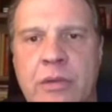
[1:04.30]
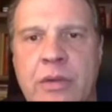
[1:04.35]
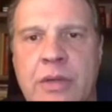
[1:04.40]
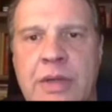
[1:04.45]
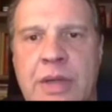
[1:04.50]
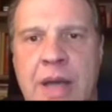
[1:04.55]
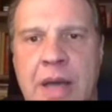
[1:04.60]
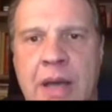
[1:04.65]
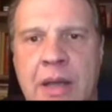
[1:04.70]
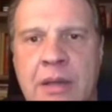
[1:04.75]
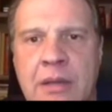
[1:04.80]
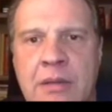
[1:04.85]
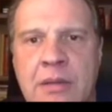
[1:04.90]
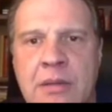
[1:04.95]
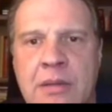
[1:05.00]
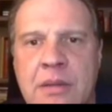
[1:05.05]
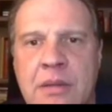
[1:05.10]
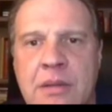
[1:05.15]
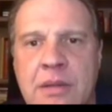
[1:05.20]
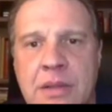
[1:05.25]
or not
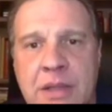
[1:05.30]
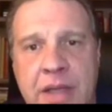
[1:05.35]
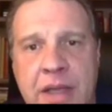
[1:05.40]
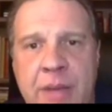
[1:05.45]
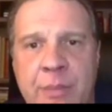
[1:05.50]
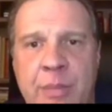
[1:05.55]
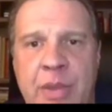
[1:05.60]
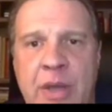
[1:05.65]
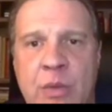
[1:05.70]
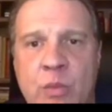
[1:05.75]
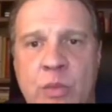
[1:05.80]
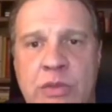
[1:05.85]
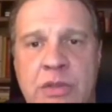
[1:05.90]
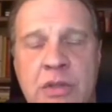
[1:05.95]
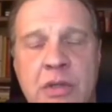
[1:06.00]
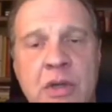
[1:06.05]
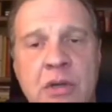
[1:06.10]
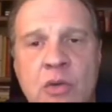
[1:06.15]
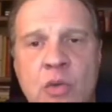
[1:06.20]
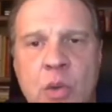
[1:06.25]
the campaign was
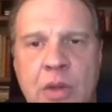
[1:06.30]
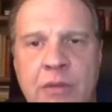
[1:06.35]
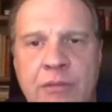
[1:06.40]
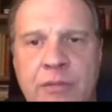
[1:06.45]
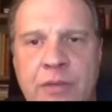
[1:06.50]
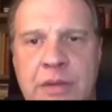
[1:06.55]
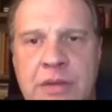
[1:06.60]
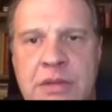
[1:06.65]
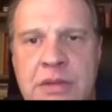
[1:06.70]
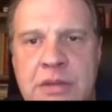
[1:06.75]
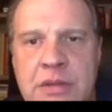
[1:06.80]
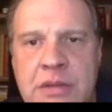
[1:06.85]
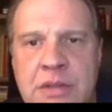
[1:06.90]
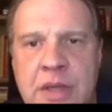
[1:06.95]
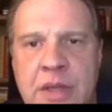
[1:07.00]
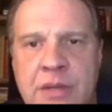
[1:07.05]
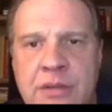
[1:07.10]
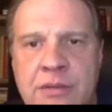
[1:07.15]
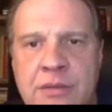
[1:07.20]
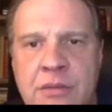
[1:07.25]
an unqualified
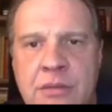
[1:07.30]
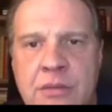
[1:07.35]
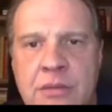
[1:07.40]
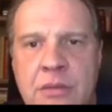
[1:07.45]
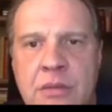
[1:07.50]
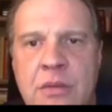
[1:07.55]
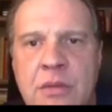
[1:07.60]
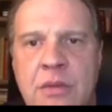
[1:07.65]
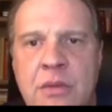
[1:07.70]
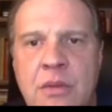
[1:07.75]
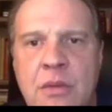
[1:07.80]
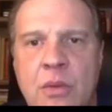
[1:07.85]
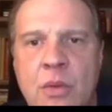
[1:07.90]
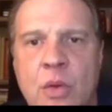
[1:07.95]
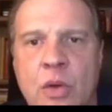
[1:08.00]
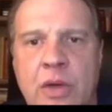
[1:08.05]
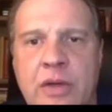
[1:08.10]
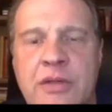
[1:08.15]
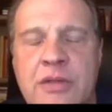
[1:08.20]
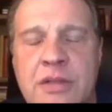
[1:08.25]
success
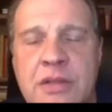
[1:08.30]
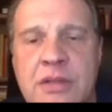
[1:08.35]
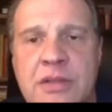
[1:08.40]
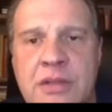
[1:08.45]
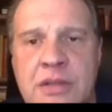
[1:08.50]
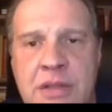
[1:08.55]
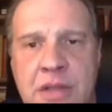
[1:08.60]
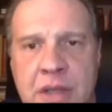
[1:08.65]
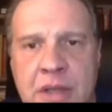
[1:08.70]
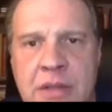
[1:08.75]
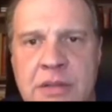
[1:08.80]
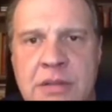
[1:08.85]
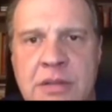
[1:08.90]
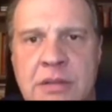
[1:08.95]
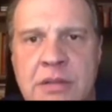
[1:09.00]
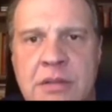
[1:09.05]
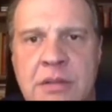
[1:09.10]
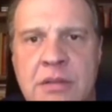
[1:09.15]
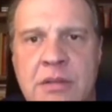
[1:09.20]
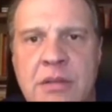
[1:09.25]
or a
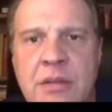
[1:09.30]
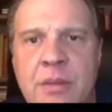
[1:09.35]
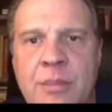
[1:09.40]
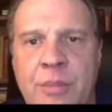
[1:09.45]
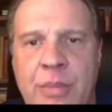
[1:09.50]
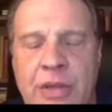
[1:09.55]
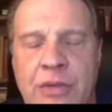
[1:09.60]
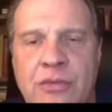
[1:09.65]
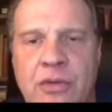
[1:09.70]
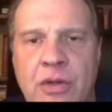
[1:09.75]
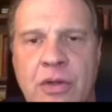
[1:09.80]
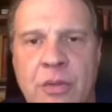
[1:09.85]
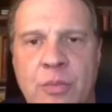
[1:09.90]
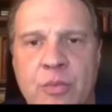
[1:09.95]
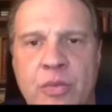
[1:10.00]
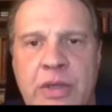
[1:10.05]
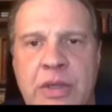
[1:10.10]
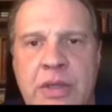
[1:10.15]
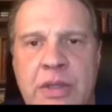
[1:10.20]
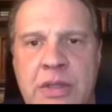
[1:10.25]
success based on the
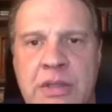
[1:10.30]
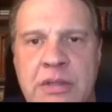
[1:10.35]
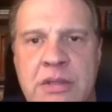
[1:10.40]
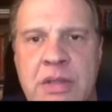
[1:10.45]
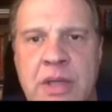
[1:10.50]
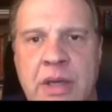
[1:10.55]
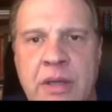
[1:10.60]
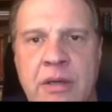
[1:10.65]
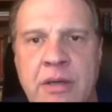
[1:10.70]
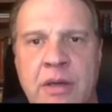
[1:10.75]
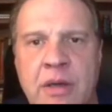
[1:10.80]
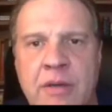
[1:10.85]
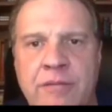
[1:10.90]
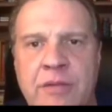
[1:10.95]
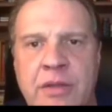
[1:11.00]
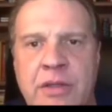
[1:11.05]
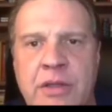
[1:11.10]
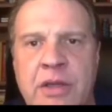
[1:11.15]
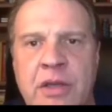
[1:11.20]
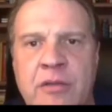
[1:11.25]
brilliant insight of
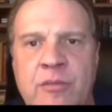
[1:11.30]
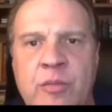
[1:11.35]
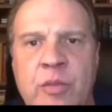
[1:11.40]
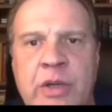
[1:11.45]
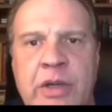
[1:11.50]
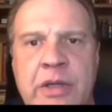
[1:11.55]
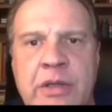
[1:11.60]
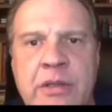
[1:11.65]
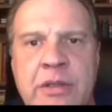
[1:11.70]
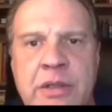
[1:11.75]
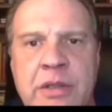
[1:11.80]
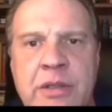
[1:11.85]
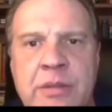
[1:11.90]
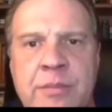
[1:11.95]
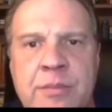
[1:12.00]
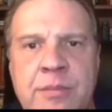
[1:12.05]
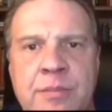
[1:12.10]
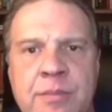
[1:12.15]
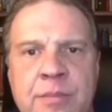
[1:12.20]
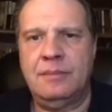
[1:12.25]
the Dove brand
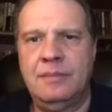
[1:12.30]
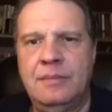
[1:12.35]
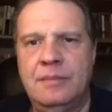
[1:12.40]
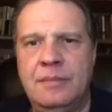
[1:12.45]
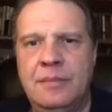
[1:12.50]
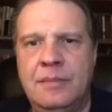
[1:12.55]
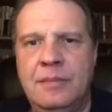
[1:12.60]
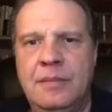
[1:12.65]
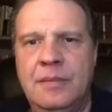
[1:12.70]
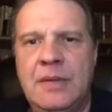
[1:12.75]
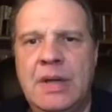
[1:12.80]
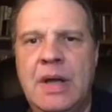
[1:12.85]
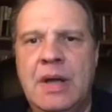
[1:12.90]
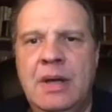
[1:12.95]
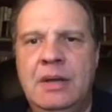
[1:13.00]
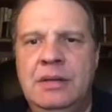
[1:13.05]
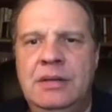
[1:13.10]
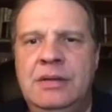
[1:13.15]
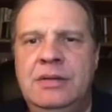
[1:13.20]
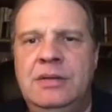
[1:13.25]
team.
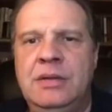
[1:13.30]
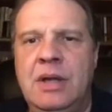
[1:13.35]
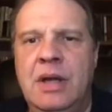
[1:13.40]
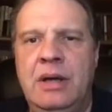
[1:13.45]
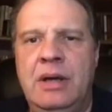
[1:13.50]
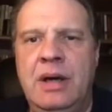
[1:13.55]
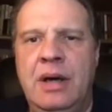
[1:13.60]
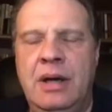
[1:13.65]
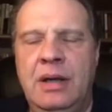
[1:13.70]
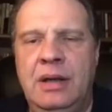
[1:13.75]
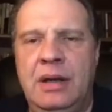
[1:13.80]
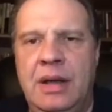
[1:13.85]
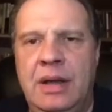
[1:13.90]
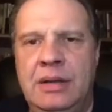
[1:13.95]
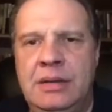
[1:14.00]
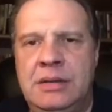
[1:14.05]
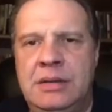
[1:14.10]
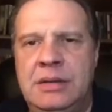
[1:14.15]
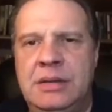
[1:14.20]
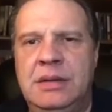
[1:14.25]
This slide
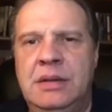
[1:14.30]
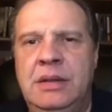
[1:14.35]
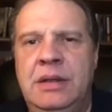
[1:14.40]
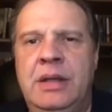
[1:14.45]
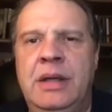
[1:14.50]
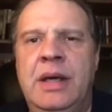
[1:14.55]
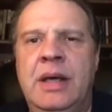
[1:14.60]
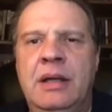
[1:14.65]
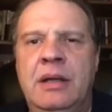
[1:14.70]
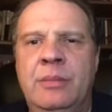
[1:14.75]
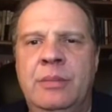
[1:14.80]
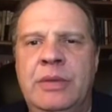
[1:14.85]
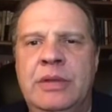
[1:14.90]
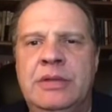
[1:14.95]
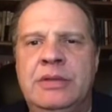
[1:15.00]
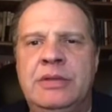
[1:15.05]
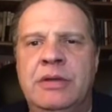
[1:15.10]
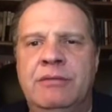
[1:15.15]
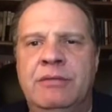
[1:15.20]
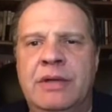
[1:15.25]
highlights the
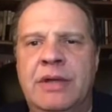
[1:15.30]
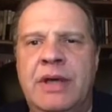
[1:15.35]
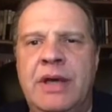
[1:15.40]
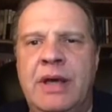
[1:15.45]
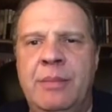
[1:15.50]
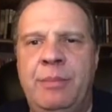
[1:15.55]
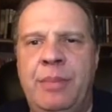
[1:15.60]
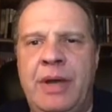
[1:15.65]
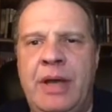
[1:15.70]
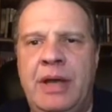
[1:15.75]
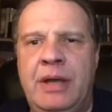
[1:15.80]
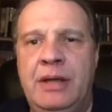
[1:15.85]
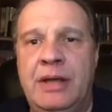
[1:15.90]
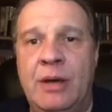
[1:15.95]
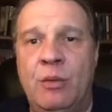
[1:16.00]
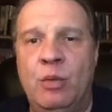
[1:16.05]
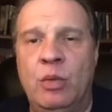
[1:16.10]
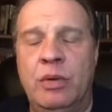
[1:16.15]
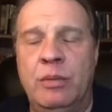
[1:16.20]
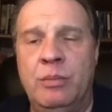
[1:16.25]
elements of the campaign
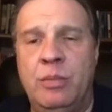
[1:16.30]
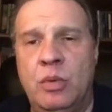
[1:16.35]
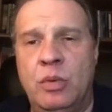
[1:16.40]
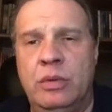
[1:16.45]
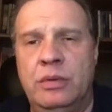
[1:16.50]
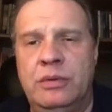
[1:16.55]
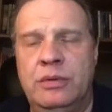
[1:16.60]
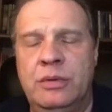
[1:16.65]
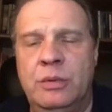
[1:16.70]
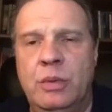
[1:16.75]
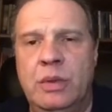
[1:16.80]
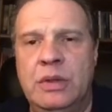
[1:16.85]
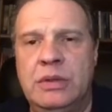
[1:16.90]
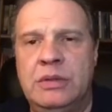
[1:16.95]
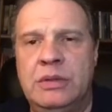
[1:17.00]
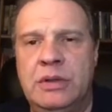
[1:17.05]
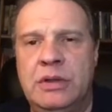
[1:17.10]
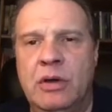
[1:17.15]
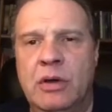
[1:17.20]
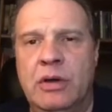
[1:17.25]
that were important to
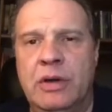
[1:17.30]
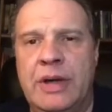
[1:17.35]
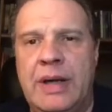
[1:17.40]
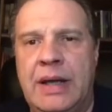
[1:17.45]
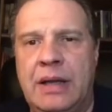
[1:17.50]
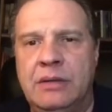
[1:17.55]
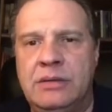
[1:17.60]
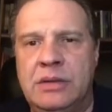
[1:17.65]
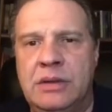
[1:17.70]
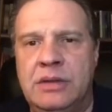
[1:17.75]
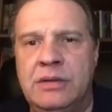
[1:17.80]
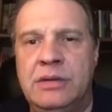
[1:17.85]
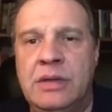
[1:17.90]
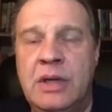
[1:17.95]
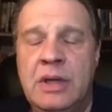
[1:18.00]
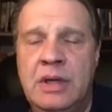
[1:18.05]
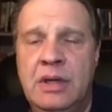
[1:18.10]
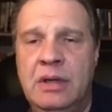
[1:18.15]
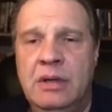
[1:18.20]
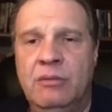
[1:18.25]
us in our analysis
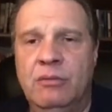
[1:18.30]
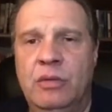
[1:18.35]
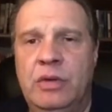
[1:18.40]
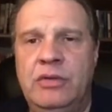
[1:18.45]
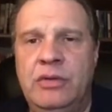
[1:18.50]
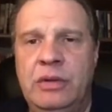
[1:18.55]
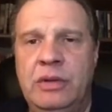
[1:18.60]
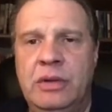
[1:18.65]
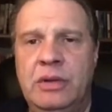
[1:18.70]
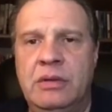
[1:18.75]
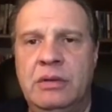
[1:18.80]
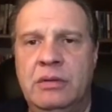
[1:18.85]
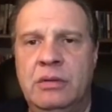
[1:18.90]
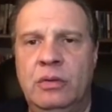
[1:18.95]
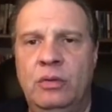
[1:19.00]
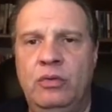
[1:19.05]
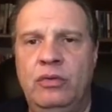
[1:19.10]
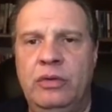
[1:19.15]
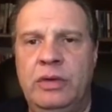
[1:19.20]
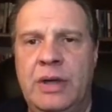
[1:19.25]
and reaching the
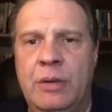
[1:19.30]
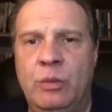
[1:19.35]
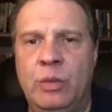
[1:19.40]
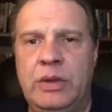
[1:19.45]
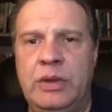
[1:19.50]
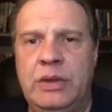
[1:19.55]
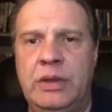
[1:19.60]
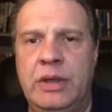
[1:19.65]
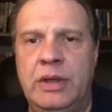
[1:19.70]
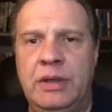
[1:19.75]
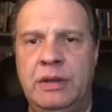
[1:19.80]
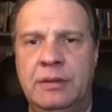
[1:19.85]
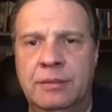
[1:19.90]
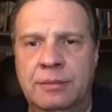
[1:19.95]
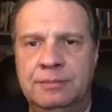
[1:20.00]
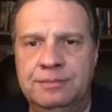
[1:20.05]
conclusion that we did.